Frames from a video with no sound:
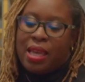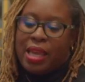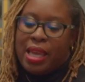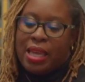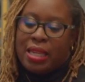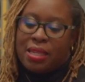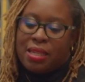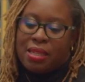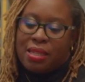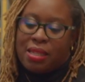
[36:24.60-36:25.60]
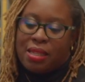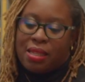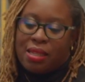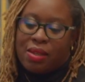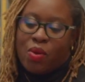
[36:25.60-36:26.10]
And
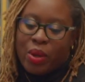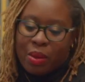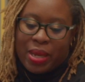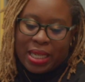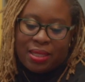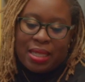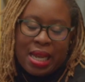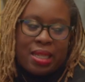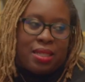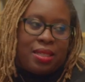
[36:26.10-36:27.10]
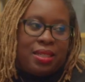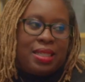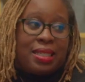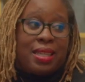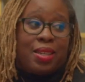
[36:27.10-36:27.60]
going back to the honesty,
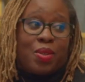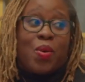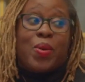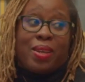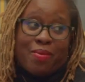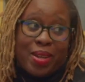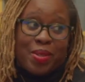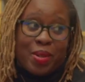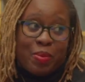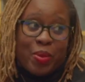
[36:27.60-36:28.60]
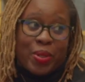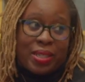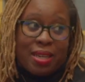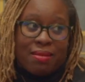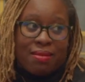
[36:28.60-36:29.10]
it's like knowing when you're
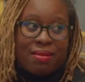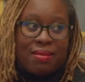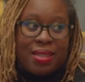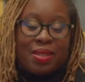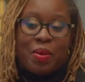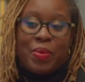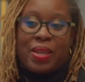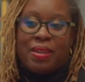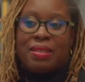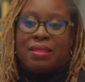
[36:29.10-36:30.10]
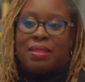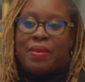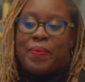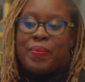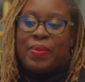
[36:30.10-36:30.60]
burnt out, because
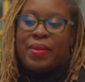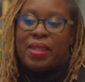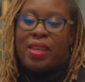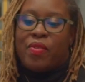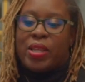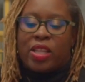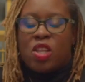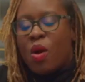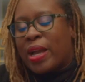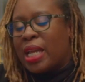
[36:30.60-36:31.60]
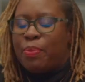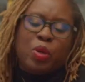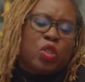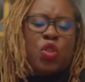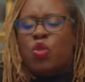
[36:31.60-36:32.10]
if you're like, no, I got to
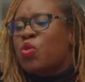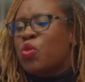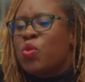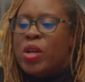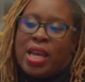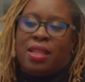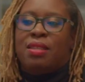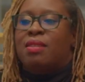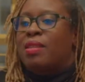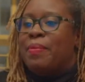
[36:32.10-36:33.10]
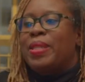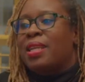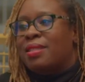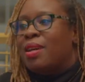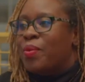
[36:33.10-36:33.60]
push through, and I mean,
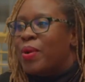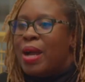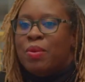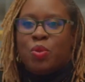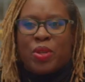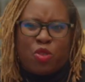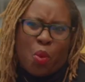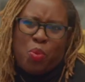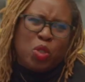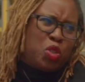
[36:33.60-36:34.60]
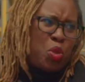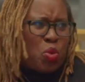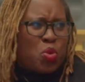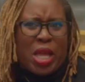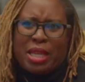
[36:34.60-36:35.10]
that's how I was raised. No, push
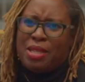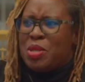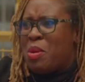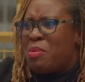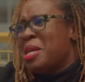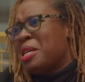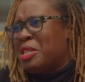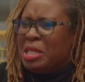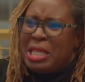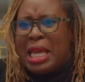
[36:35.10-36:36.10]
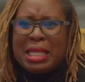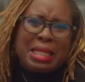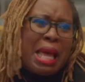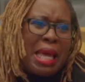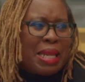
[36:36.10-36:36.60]
through, like just get it
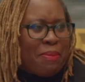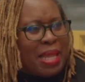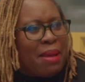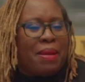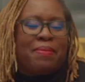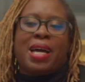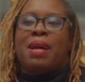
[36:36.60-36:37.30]
done, and blah blah blah.